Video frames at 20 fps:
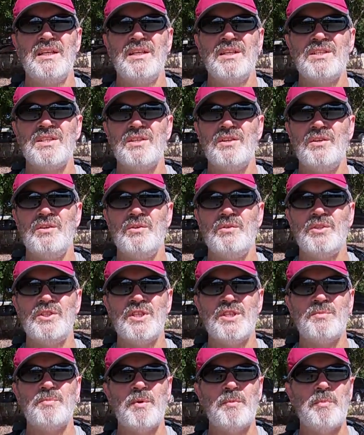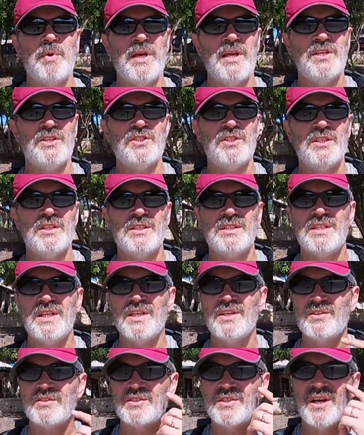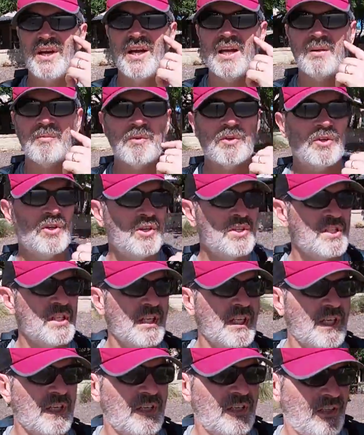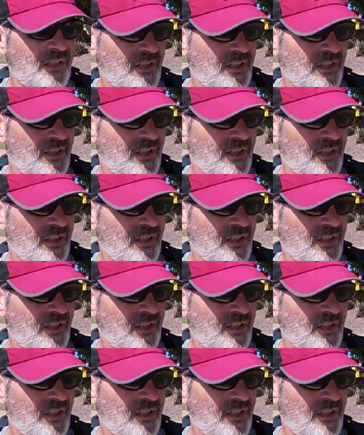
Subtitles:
So just be patient, take your time crossing here.